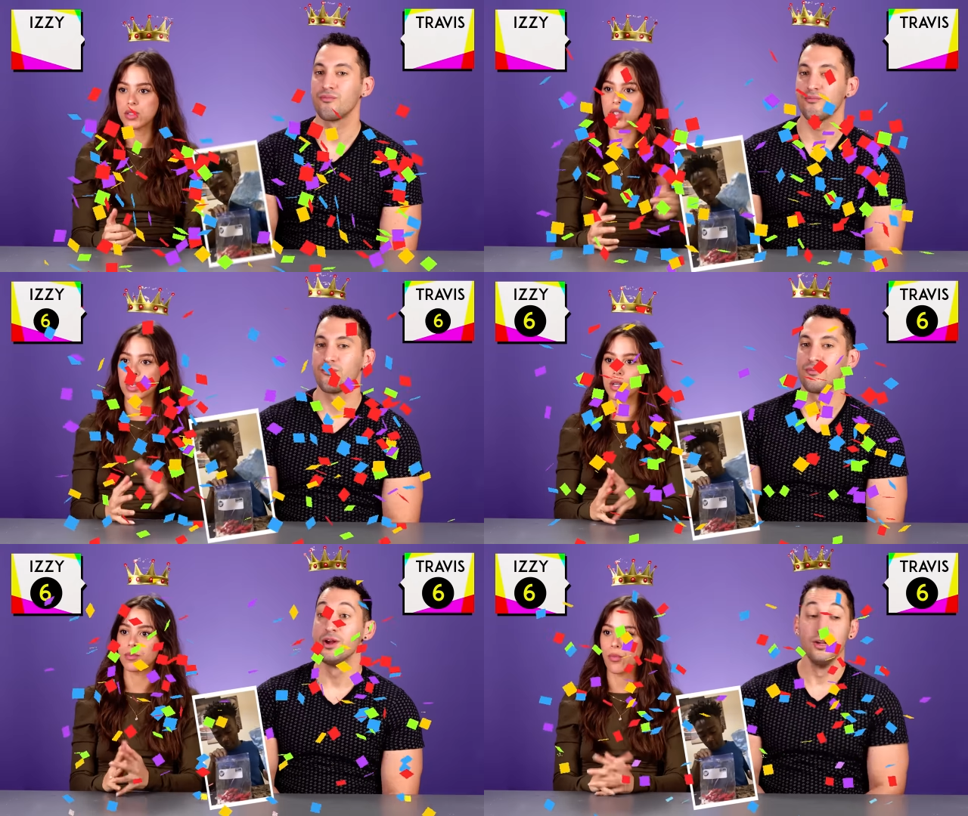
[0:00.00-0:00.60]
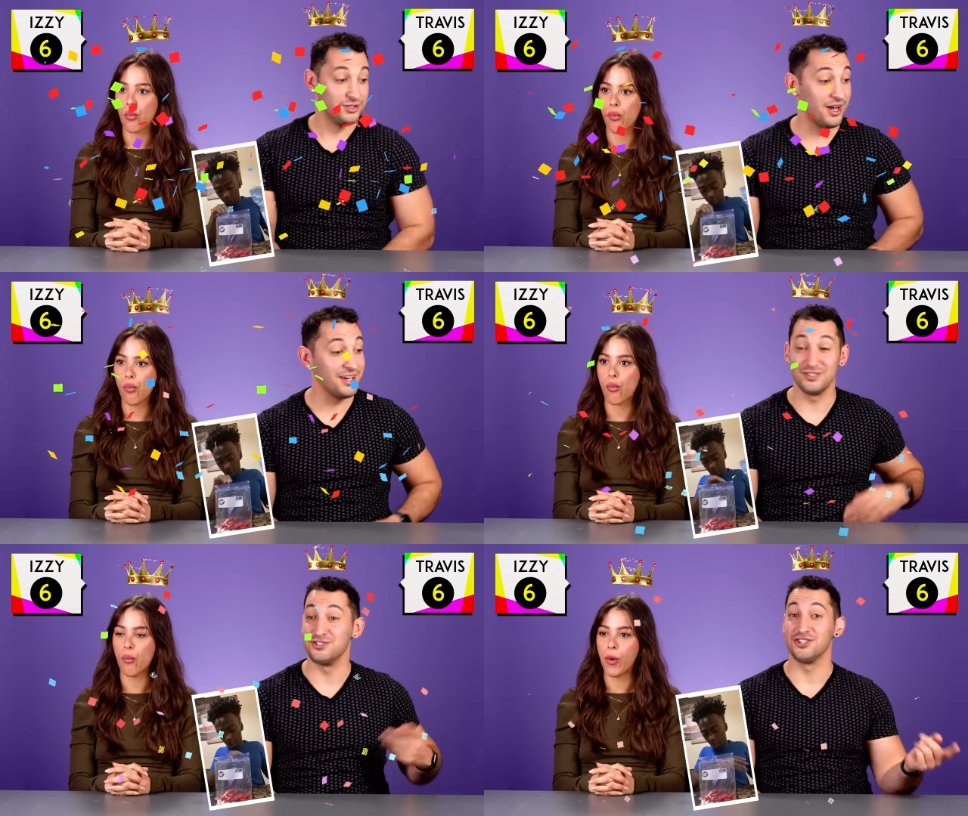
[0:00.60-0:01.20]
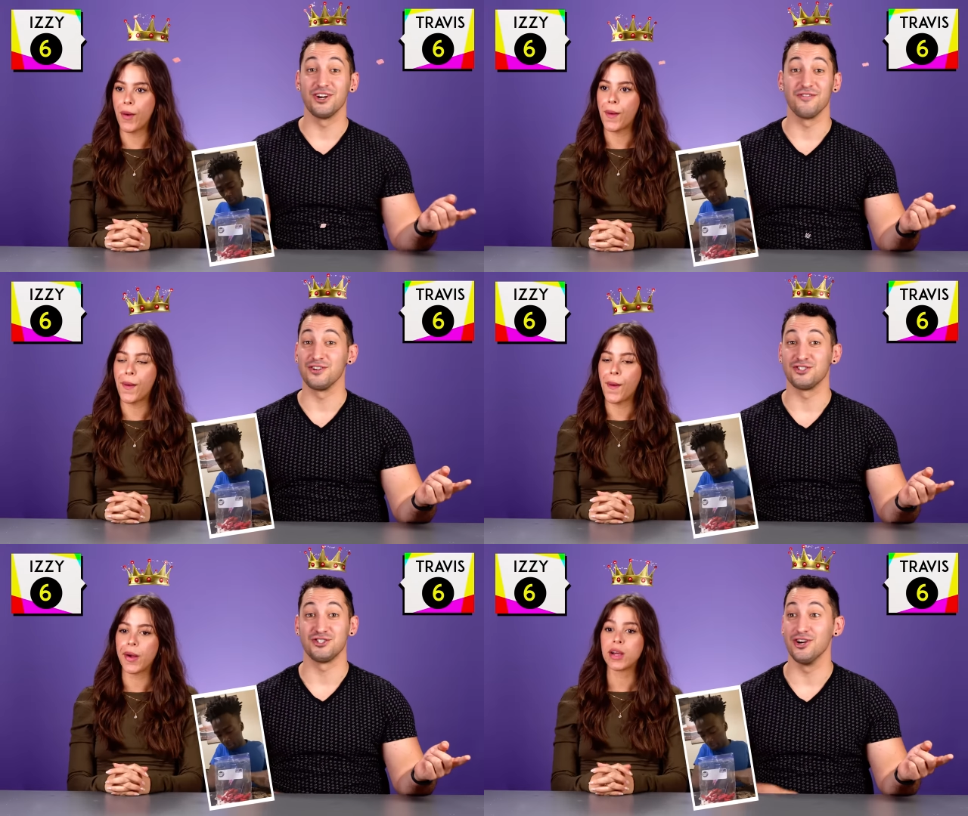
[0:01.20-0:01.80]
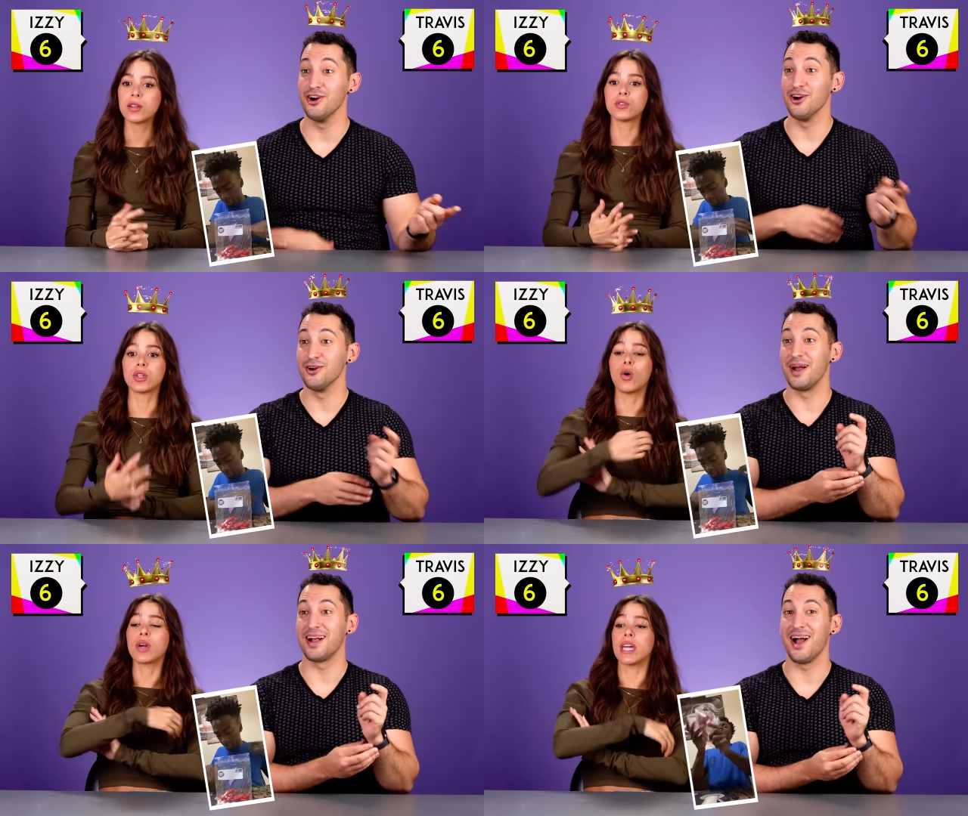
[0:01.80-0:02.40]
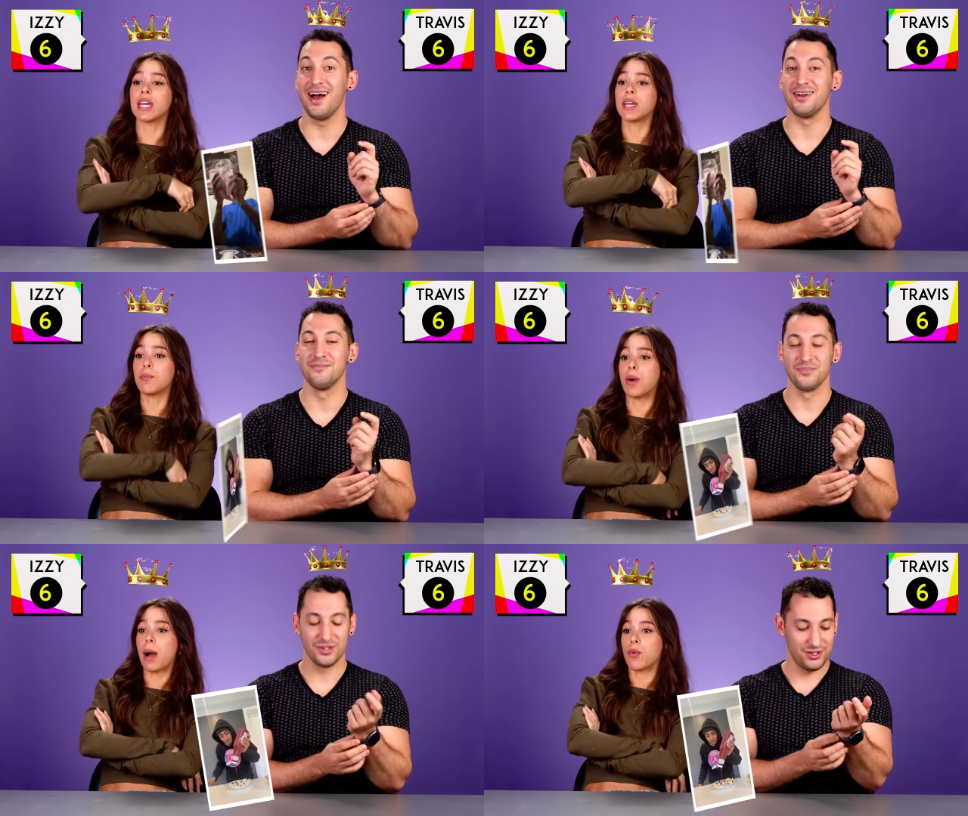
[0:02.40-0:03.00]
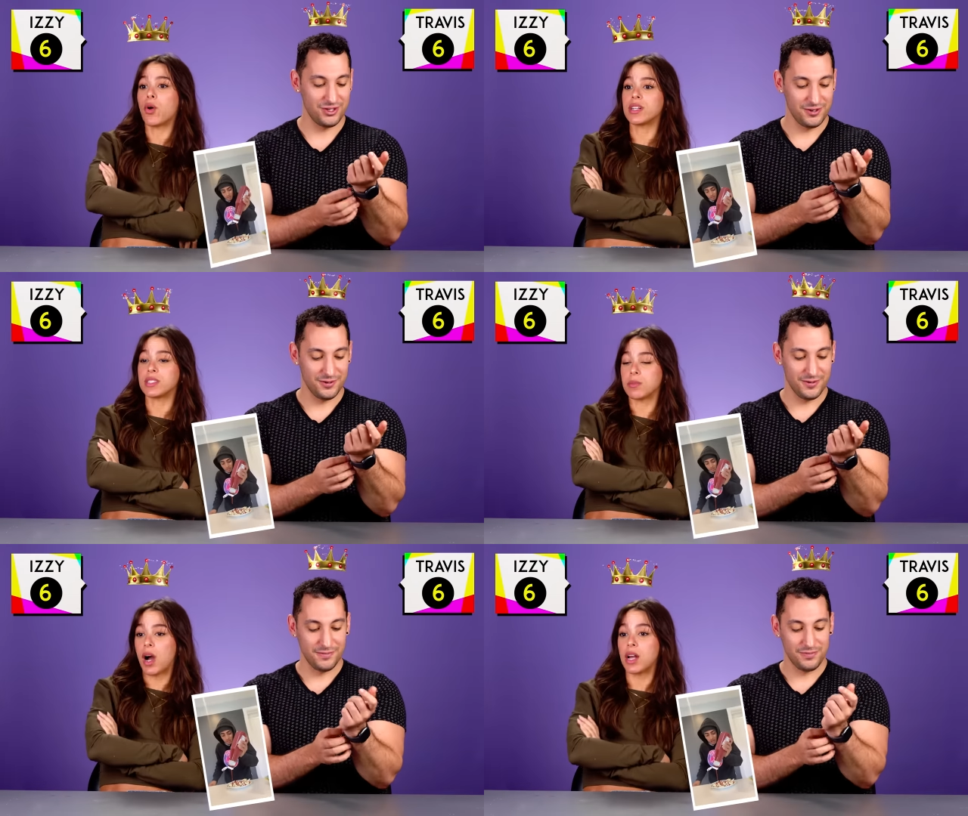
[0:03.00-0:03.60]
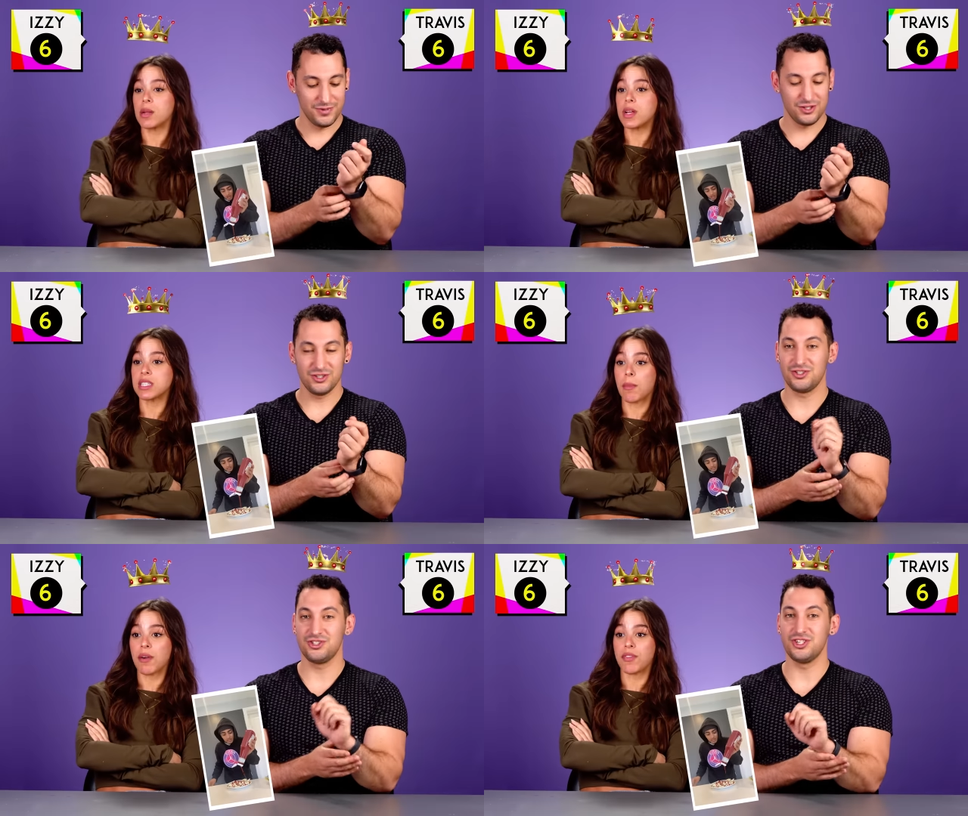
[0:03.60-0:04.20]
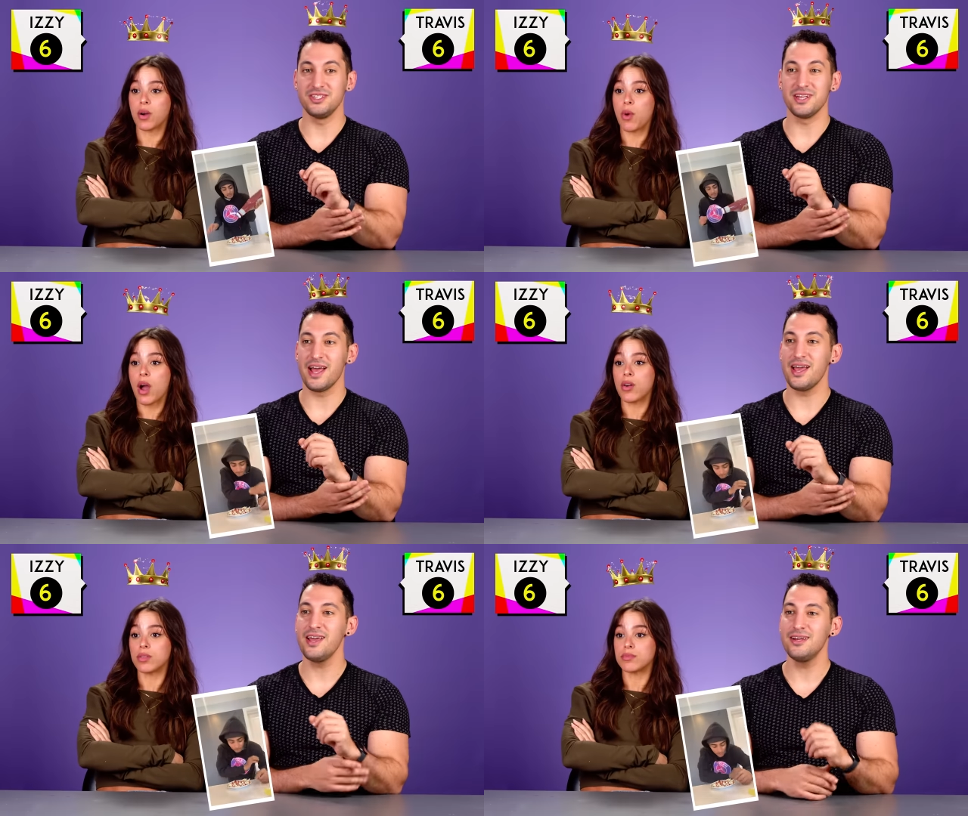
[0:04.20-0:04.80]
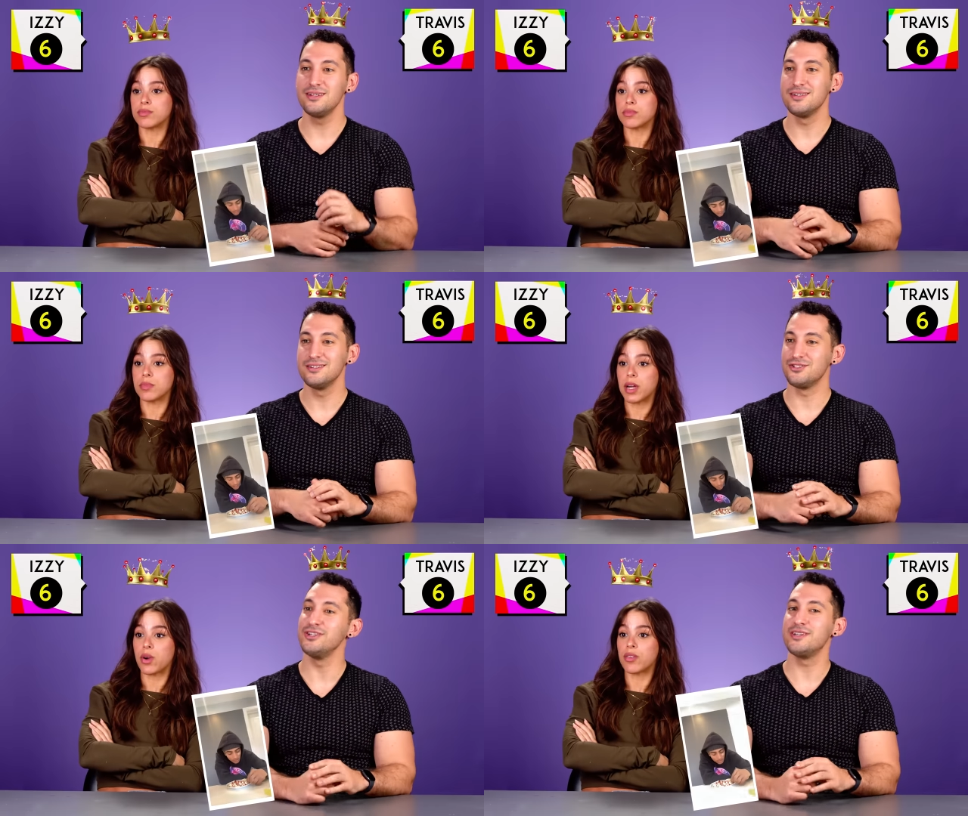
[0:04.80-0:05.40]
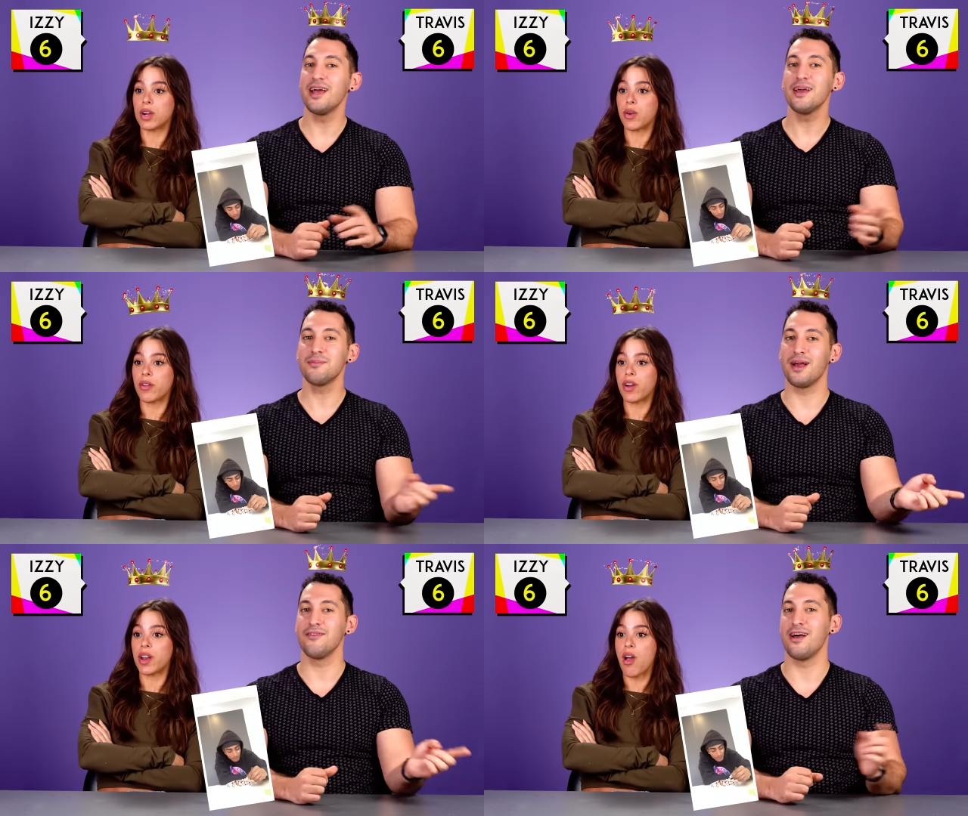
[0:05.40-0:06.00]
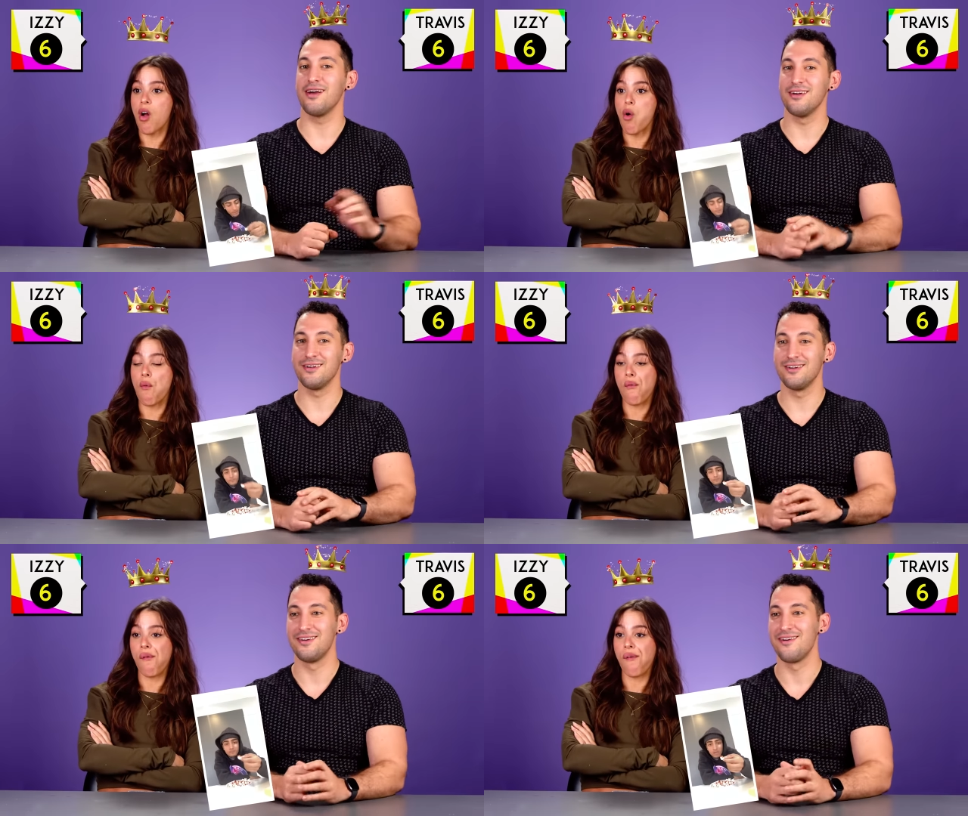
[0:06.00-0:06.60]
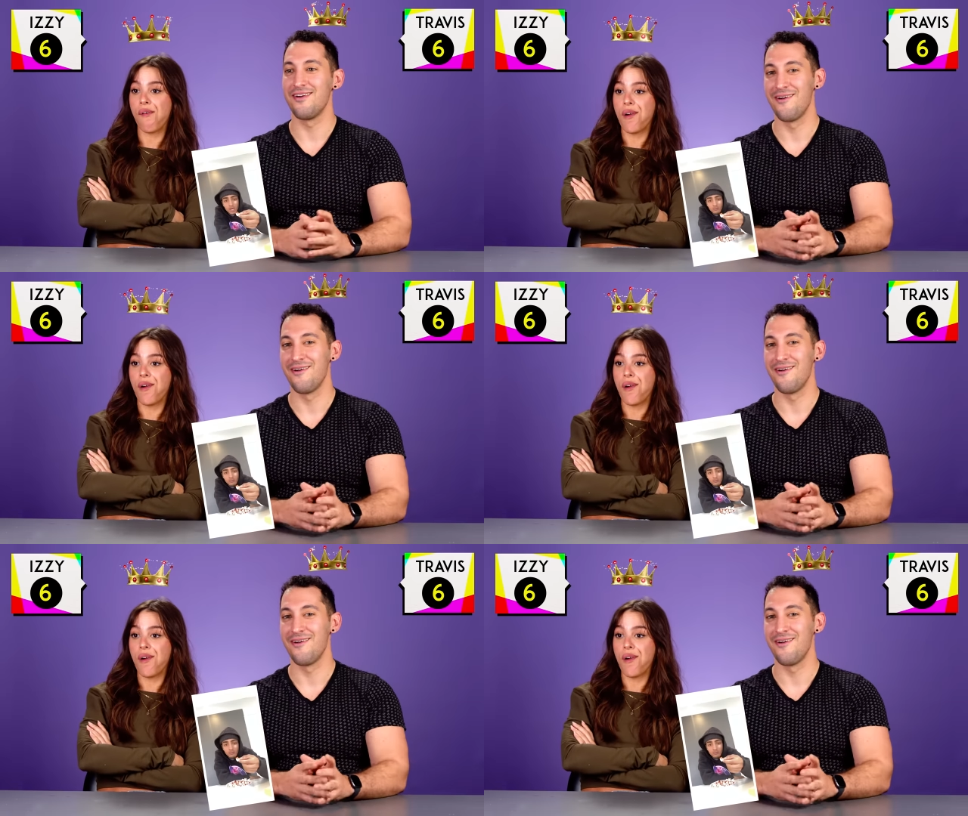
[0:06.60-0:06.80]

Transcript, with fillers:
Speaker 1: and sugar.
Speaker 2: Takis and sugar for sure,
Speaker 1: Loki, my God. Popcorn and some condiments, I'm
Speaker 2: gonna Cheat day? Cheat day? Okay.